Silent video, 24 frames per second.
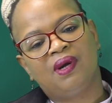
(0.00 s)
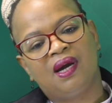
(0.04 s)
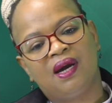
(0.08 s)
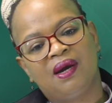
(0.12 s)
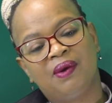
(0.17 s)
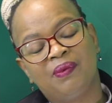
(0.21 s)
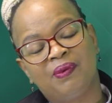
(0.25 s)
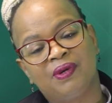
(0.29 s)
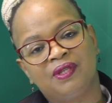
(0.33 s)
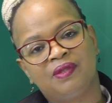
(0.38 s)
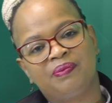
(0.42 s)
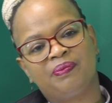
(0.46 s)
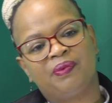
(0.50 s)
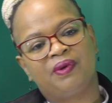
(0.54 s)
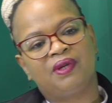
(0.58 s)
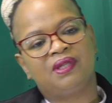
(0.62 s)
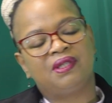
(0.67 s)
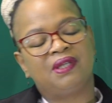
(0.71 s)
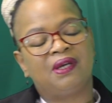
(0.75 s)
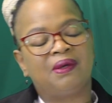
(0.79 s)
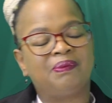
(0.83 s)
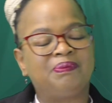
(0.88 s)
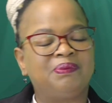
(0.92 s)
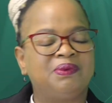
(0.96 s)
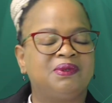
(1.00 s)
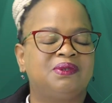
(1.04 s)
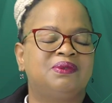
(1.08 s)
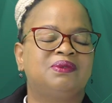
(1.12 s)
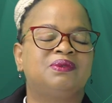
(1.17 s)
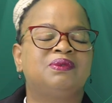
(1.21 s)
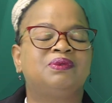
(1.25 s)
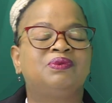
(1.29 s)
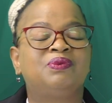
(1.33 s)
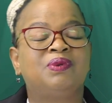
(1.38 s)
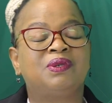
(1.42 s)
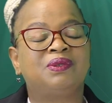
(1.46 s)
I was brought up.
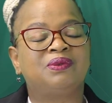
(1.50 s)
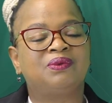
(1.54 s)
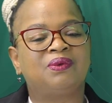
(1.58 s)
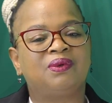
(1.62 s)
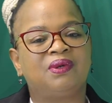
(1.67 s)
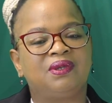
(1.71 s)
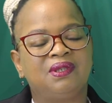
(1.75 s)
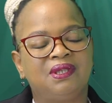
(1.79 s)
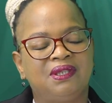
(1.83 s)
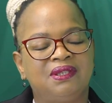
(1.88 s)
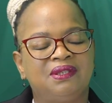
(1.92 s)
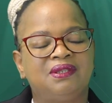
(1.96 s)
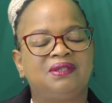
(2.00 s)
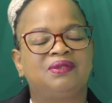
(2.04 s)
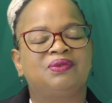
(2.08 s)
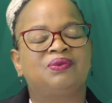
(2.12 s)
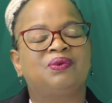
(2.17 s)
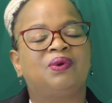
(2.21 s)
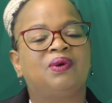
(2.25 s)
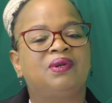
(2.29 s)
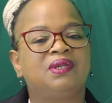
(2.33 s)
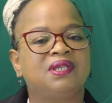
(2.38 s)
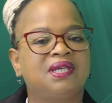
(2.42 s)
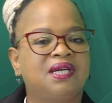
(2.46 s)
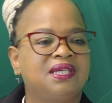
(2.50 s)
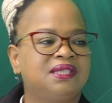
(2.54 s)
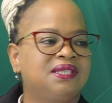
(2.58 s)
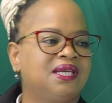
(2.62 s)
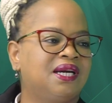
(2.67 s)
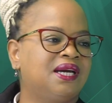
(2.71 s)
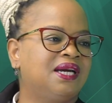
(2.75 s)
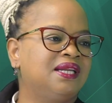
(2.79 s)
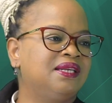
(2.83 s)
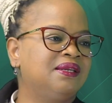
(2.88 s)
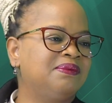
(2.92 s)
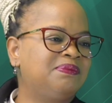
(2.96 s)
It's called
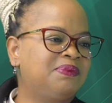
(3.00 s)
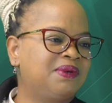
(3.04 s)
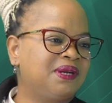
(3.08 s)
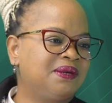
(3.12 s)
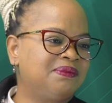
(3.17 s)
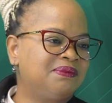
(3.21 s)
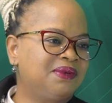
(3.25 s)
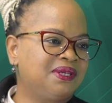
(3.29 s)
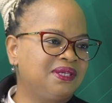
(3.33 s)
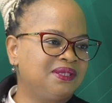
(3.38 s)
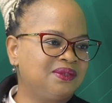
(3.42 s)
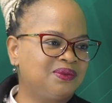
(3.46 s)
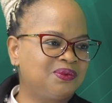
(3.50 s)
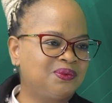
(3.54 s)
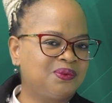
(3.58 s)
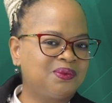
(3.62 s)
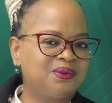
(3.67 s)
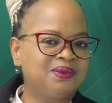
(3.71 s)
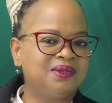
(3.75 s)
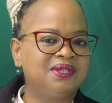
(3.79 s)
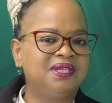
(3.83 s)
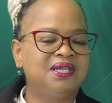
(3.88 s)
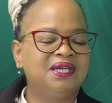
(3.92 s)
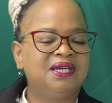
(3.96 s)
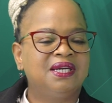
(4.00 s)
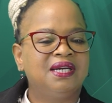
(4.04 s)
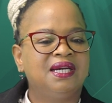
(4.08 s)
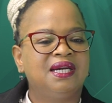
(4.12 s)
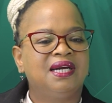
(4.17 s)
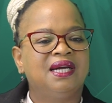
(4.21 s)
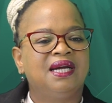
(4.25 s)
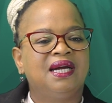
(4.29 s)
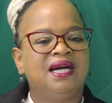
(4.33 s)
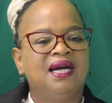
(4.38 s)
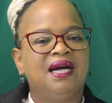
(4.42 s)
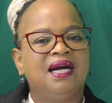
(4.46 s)
Katakani Primary School.
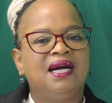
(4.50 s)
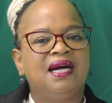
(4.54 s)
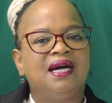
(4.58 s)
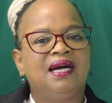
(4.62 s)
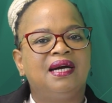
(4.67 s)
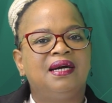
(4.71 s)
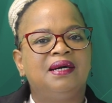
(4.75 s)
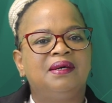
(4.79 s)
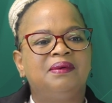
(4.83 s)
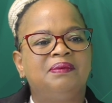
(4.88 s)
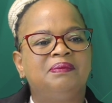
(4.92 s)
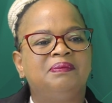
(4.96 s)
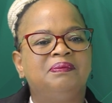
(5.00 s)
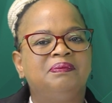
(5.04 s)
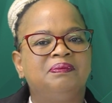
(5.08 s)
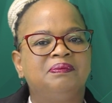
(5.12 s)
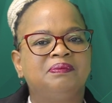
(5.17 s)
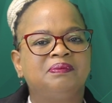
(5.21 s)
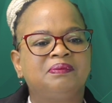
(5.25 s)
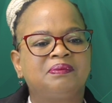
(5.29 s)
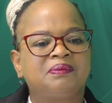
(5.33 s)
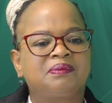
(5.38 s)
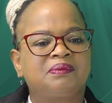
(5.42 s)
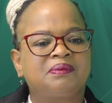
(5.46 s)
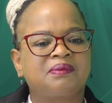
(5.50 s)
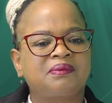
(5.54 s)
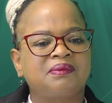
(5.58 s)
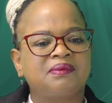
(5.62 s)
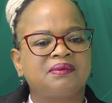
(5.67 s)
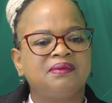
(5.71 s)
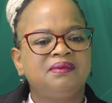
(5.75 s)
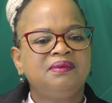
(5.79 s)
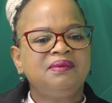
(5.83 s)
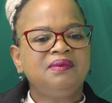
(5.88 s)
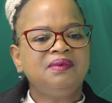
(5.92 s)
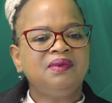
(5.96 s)
Mm-hmm.
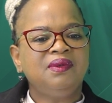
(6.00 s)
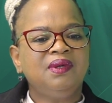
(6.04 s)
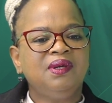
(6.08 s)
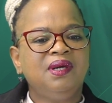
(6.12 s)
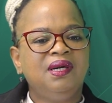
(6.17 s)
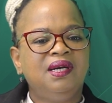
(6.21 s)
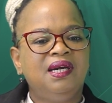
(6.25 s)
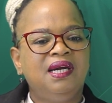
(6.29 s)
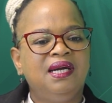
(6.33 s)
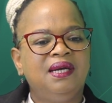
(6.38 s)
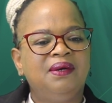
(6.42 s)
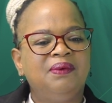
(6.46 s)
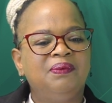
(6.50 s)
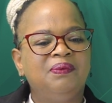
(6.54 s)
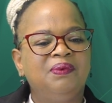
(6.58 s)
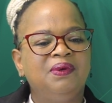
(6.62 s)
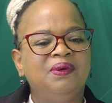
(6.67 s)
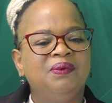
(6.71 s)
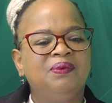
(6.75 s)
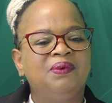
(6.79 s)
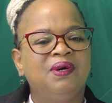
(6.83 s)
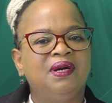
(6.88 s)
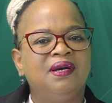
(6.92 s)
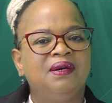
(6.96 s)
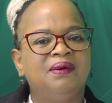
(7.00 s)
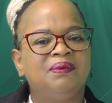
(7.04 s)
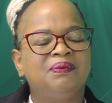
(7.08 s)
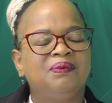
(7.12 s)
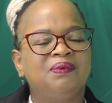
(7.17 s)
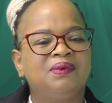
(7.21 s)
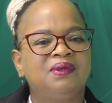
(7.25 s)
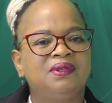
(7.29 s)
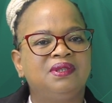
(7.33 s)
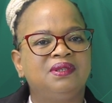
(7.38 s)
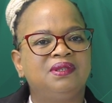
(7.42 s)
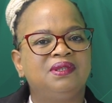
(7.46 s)

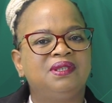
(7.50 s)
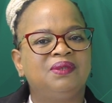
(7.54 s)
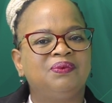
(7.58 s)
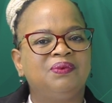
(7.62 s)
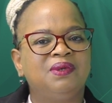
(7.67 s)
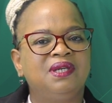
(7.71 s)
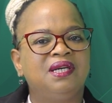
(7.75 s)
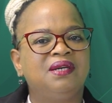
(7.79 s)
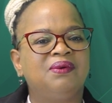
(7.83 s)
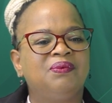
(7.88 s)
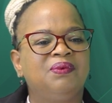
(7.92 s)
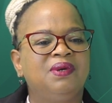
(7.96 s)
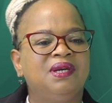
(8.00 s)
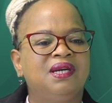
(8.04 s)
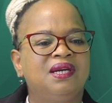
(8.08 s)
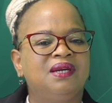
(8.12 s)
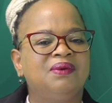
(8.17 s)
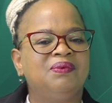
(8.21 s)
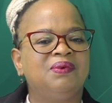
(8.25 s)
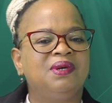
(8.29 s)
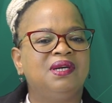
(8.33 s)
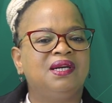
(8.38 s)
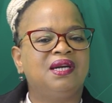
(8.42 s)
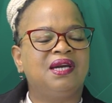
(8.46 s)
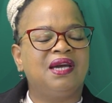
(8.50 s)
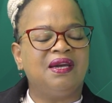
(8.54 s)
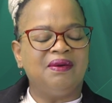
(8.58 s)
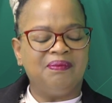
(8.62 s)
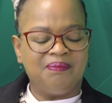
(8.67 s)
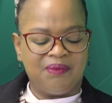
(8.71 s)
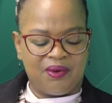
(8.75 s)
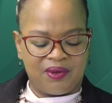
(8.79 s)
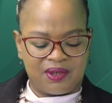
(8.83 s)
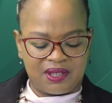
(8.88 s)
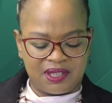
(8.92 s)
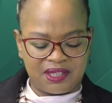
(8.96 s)
We
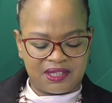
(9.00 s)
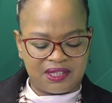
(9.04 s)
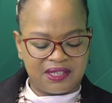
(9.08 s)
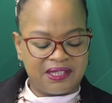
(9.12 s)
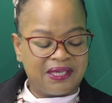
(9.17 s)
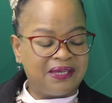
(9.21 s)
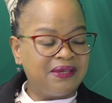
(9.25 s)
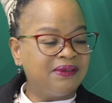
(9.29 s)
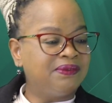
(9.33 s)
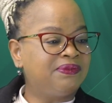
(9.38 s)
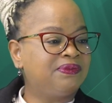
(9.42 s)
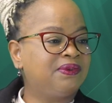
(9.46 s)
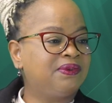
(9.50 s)
came originally